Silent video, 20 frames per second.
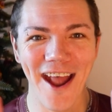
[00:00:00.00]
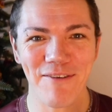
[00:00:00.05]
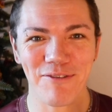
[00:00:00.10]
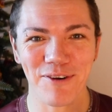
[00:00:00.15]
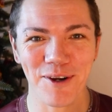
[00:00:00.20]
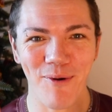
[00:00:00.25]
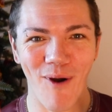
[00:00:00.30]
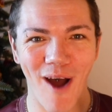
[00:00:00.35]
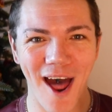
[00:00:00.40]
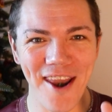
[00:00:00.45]

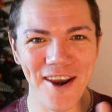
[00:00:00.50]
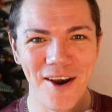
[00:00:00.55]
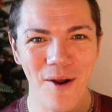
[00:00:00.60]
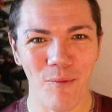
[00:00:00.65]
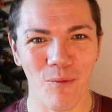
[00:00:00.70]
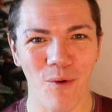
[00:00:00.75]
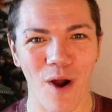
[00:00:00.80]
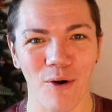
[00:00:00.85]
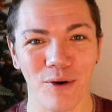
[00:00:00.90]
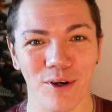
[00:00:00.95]

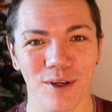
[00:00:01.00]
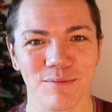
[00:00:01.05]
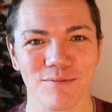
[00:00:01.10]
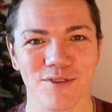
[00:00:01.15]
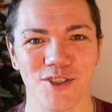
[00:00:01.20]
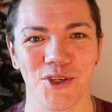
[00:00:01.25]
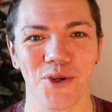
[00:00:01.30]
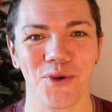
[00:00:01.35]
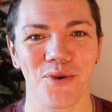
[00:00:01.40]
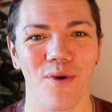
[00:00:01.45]
everyone, welcome
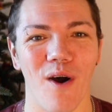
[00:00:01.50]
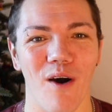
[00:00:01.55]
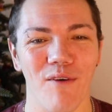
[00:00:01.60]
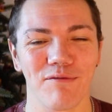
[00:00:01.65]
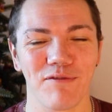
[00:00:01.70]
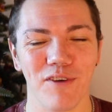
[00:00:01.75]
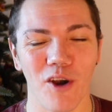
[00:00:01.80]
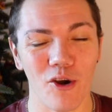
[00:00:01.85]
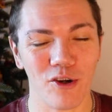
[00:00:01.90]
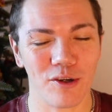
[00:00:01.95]
to
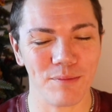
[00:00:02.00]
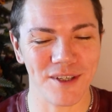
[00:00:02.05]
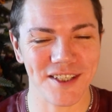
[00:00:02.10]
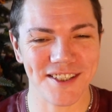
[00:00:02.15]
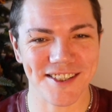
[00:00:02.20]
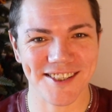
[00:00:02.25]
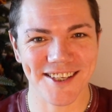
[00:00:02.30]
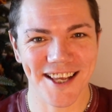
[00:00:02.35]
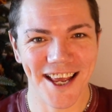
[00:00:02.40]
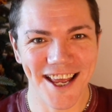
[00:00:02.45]

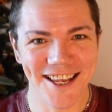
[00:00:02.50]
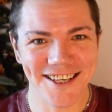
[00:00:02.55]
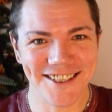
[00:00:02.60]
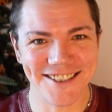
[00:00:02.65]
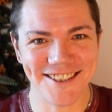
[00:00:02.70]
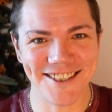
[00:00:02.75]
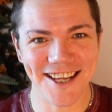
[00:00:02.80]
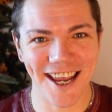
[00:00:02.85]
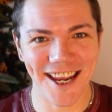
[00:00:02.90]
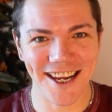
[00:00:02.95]
Vlogmas
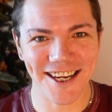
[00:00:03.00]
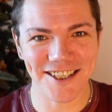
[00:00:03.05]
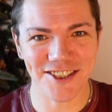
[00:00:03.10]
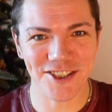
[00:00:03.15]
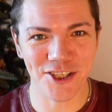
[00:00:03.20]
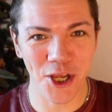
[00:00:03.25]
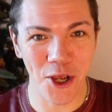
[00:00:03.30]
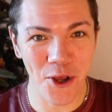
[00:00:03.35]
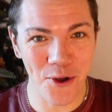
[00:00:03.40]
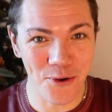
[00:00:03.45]
Day
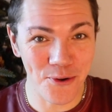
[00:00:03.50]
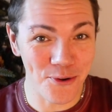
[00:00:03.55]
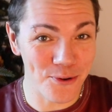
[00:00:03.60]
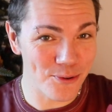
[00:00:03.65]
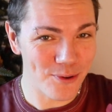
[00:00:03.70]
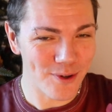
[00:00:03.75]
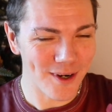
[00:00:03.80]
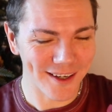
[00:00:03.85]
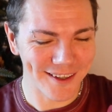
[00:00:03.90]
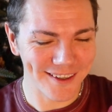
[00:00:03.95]

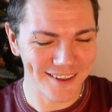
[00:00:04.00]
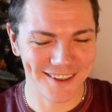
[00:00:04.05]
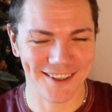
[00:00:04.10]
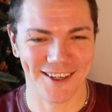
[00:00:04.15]
2.